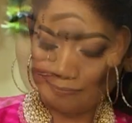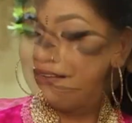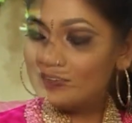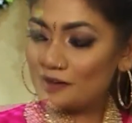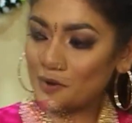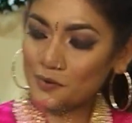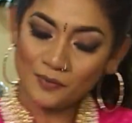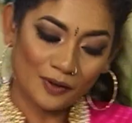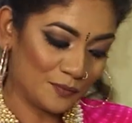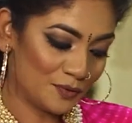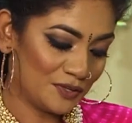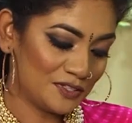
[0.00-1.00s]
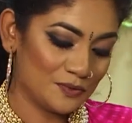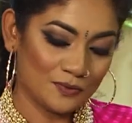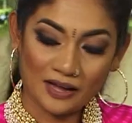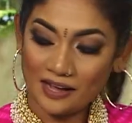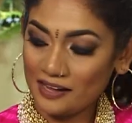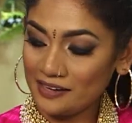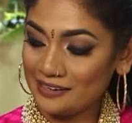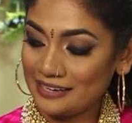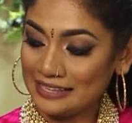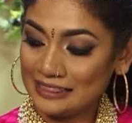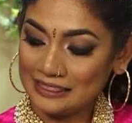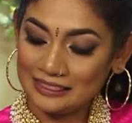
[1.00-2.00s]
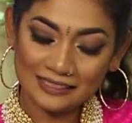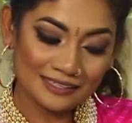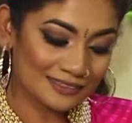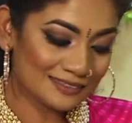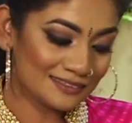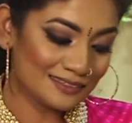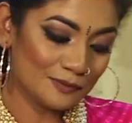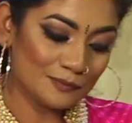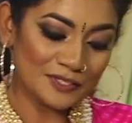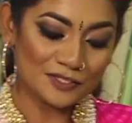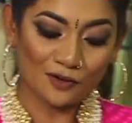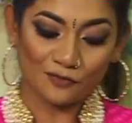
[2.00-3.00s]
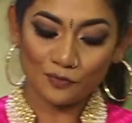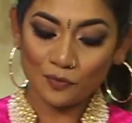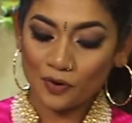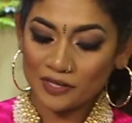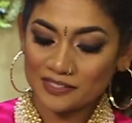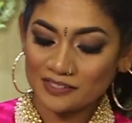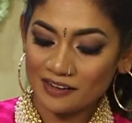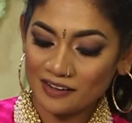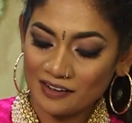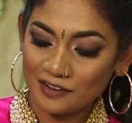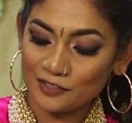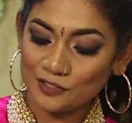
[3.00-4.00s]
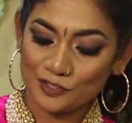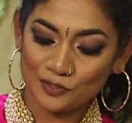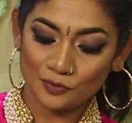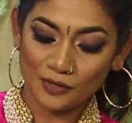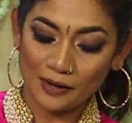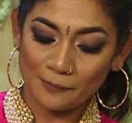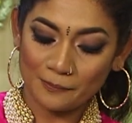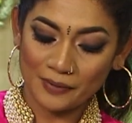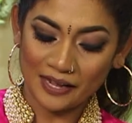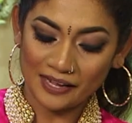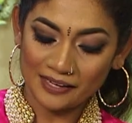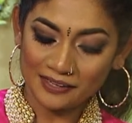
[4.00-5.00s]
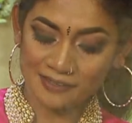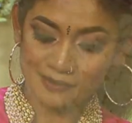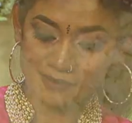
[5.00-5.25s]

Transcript: Now I'm going to add a little bit of water to combine